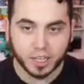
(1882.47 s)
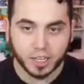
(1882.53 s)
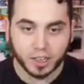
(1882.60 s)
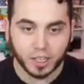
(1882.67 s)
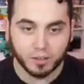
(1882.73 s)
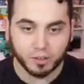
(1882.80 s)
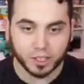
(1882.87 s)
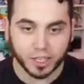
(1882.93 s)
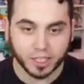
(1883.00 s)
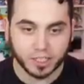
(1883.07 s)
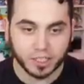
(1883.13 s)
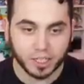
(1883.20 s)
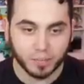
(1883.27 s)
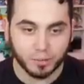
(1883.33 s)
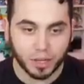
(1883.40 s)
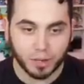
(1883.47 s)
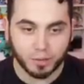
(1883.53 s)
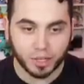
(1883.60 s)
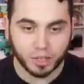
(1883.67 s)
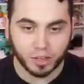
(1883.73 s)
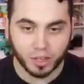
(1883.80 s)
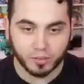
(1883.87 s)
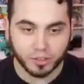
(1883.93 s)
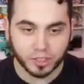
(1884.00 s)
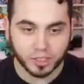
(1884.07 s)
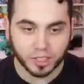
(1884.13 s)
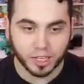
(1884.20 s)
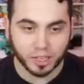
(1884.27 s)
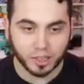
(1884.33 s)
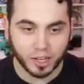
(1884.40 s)
Level 19, baby. You love to see
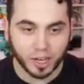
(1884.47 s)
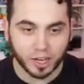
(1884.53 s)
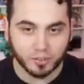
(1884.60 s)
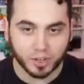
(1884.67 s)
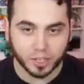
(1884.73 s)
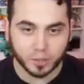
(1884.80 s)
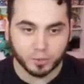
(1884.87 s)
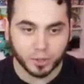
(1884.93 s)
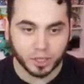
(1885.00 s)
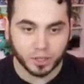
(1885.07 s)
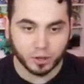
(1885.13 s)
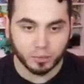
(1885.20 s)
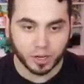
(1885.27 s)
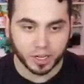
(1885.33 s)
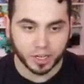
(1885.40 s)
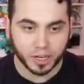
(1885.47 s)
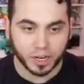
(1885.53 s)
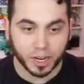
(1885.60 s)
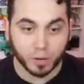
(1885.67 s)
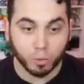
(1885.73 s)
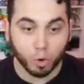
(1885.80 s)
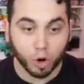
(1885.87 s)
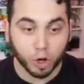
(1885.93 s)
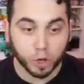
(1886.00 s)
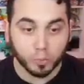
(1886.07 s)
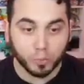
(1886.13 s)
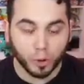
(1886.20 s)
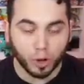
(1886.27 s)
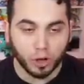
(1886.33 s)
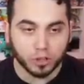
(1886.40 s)
that. lot of XP. Oh, my God. And Water
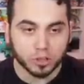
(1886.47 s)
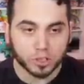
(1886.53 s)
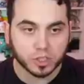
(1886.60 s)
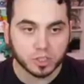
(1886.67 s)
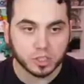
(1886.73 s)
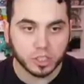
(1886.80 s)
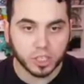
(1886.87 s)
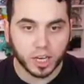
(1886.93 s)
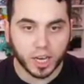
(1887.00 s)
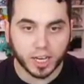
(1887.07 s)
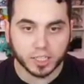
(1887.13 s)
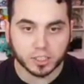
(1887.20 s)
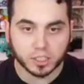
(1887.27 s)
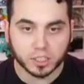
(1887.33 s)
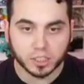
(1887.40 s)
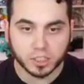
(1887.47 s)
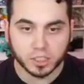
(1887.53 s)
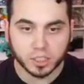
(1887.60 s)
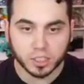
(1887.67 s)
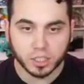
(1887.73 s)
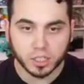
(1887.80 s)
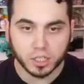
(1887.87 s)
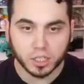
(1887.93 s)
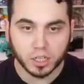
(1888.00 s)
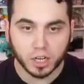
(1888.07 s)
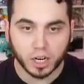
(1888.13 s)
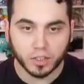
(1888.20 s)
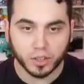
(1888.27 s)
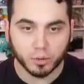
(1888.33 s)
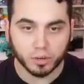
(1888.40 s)
Pulse. Yes.
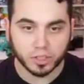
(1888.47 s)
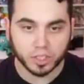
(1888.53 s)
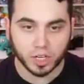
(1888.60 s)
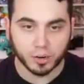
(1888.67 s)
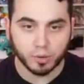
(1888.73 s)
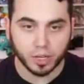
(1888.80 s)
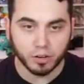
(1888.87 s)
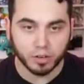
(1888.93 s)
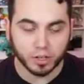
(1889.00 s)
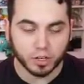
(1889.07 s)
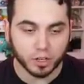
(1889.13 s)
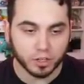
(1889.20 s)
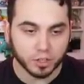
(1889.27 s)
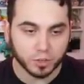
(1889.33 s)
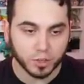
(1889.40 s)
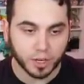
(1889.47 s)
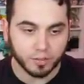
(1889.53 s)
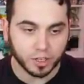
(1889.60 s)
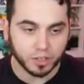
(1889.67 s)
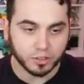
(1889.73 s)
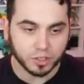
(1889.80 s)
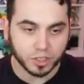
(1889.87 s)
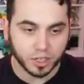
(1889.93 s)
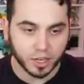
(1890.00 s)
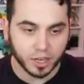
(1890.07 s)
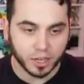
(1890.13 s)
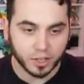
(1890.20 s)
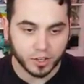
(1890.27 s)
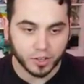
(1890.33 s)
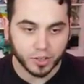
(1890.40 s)
I think it's time we get rid of Curse. We haven't used it
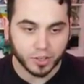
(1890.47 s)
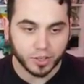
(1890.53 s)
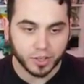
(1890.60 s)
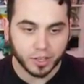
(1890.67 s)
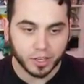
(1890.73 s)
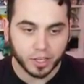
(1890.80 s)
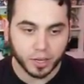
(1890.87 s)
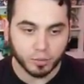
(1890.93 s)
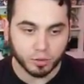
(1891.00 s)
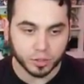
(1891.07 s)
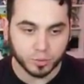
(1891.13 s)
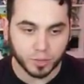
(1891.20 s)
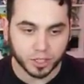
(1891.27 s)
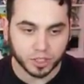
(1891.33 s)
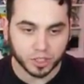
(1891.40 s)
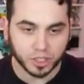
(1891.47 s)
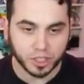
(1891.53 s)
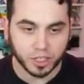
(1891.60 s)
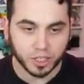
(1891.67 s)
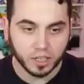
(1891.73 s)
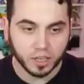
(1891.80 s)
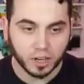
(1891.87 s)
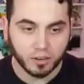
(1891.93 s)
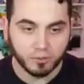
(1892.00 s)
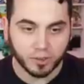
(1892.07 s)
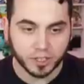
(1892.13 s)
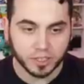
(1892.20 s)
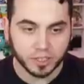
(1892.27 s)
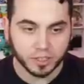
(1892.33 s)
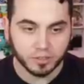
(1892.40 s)
yet. And we're especially
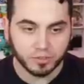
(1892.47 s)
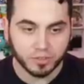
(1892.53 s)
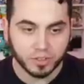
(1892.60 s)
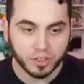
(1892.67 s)
offensive.